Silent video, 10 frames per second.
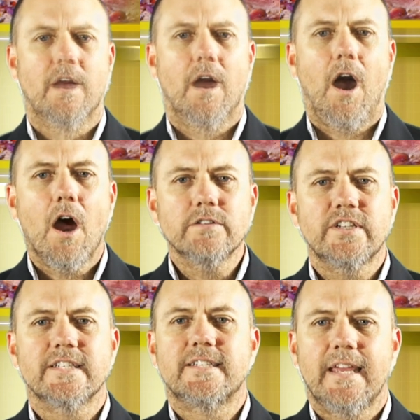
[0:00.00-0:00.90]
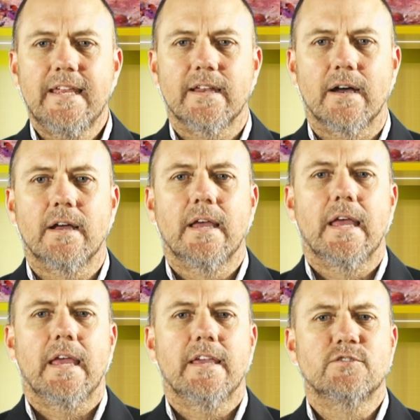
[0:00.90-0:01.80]
Argentina
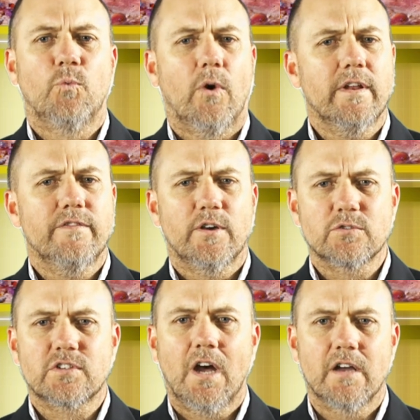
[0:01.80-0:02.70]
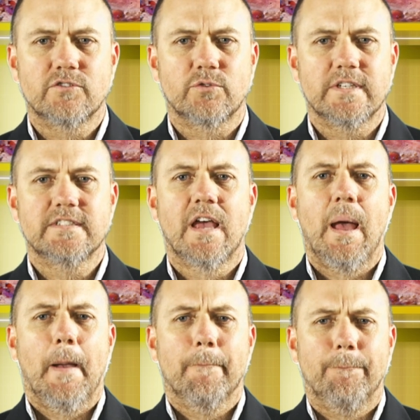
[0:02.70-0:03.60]
is one of those countries
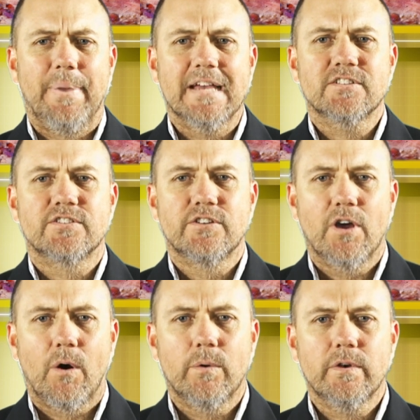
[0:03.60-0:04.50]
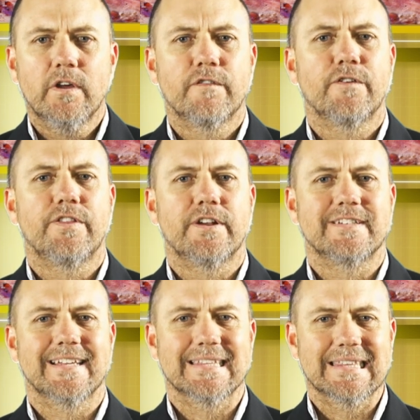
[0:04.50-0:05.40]
best known for their
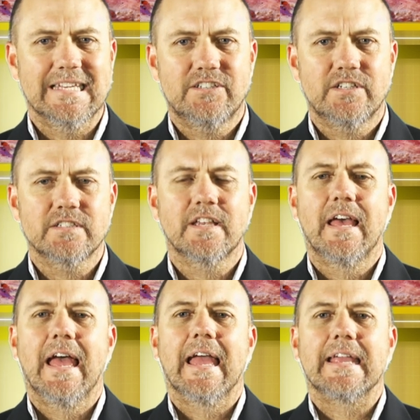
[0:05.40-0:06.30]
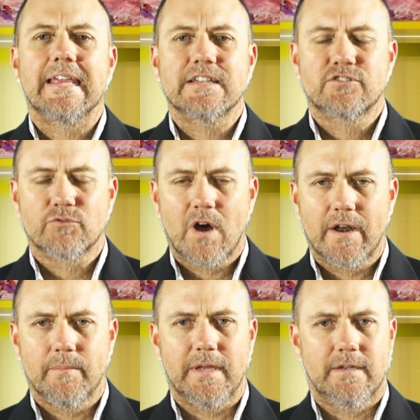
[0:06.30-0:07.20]
delicious
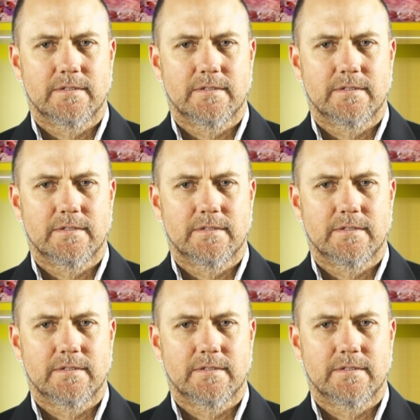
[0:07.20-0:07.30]
gastronomy.